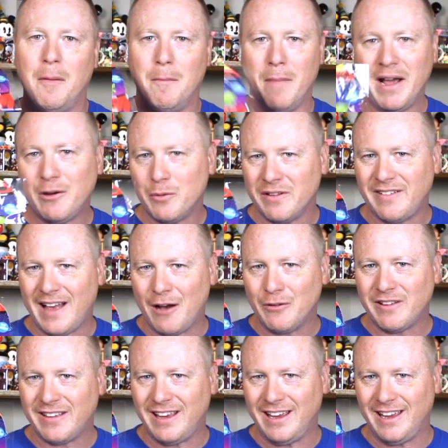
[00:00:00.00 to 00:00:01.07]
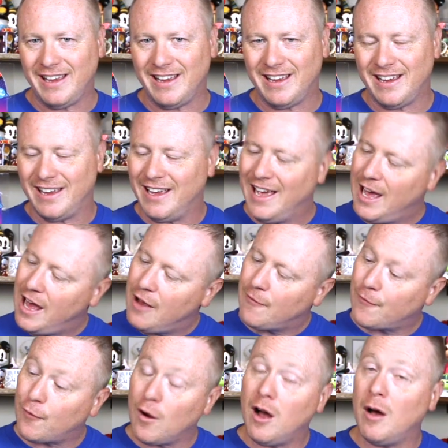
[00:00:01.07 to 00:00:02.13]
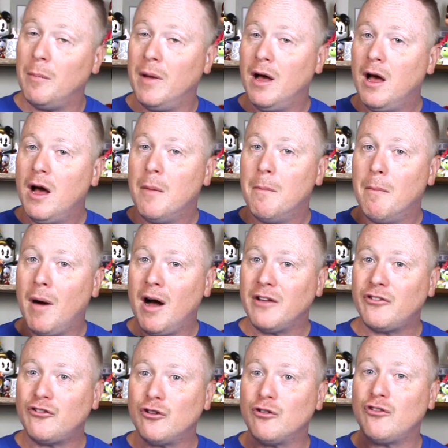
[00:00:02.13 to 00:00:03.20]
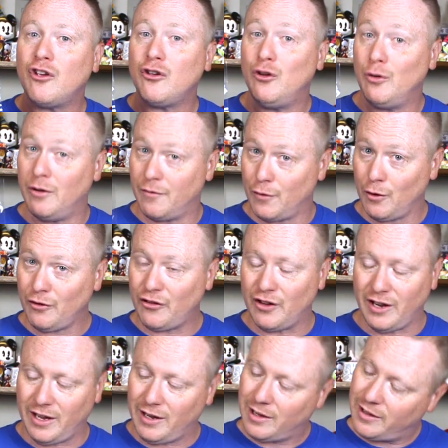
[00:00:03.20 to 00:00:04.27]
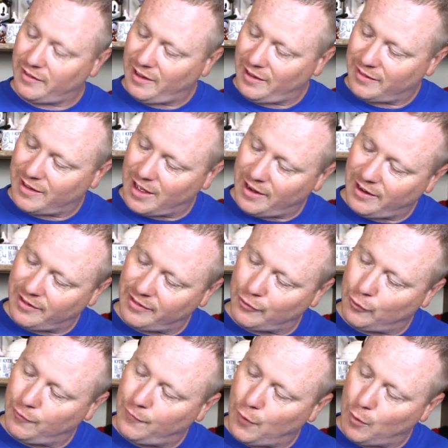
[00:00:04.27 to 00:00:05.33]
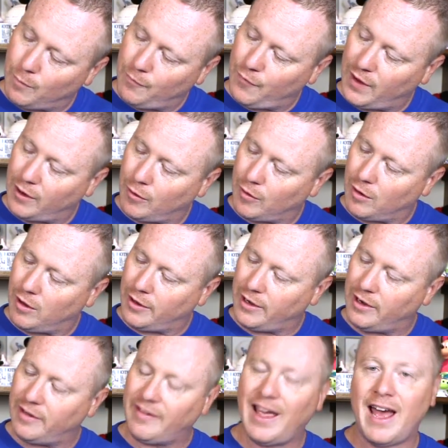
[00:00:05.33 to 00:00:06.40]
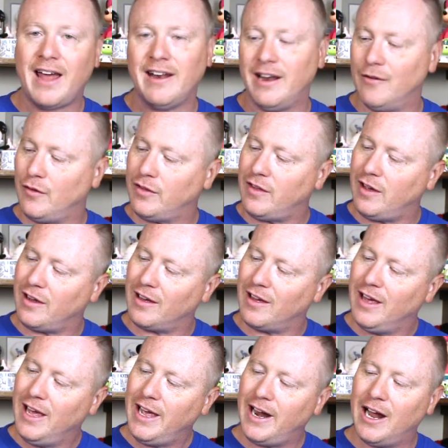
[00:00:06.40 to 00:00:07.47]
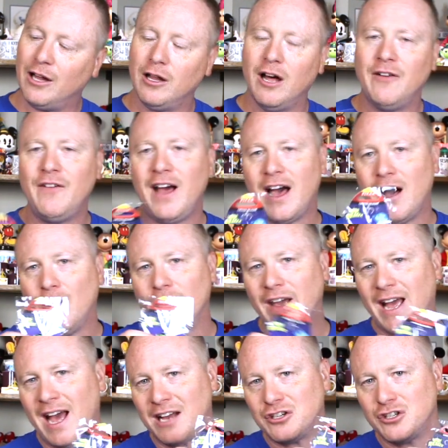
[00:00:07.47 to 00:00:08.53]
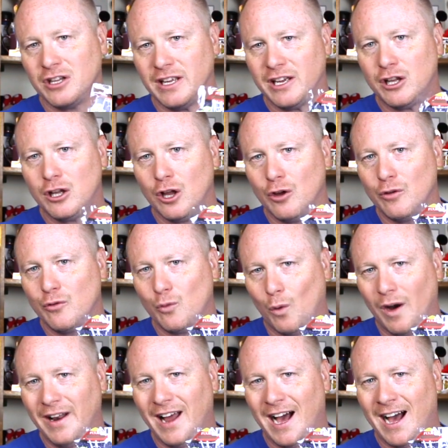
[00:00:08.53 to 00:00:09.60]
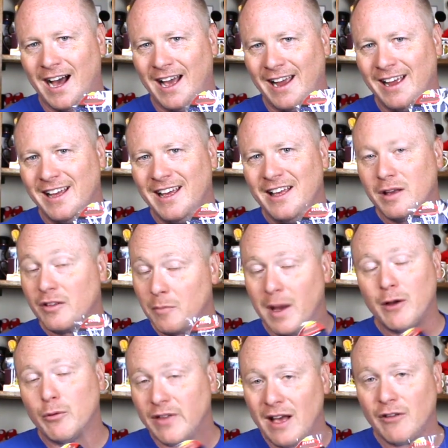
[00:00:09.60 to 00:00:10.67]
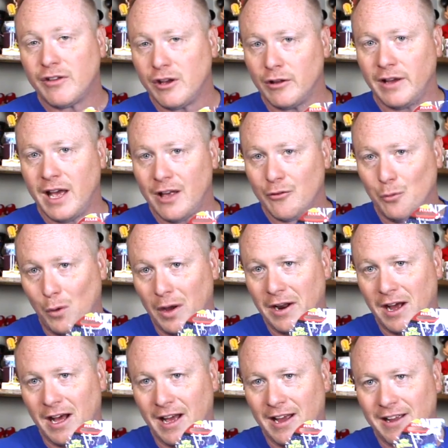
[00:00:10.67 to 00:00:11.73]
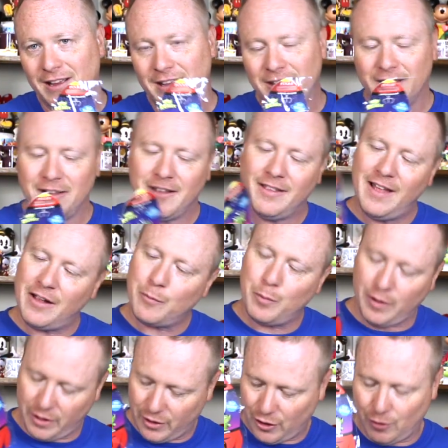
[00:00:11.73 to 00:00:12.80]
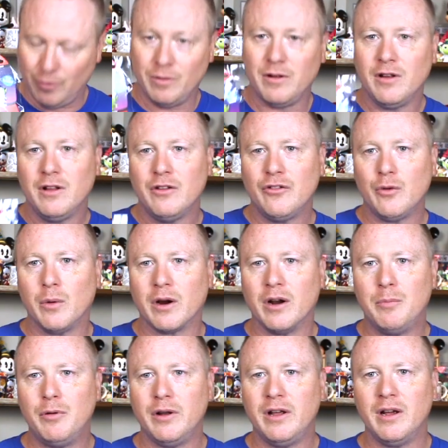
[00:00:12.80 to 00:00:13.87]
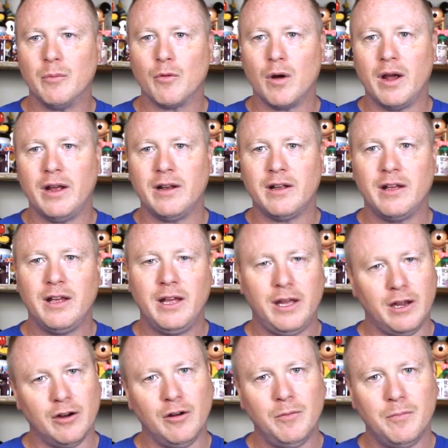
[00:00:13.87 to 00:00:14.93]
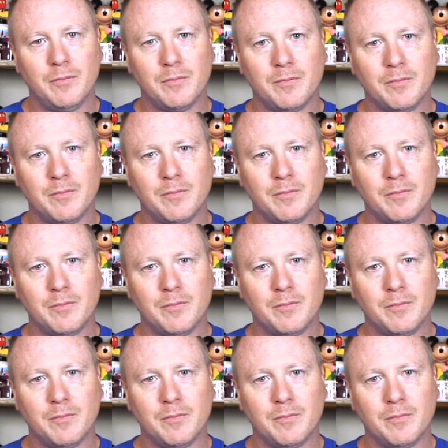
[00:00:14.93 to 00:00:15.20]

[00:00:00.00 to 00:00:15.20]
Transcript: Mike Wazowski from Monsters University, because he's got his little foam finger on and his hat and everything. And I love how they actually close one eye, because Mike Wazowski only has one eye. That's pretty cute. So we're going to put him right here.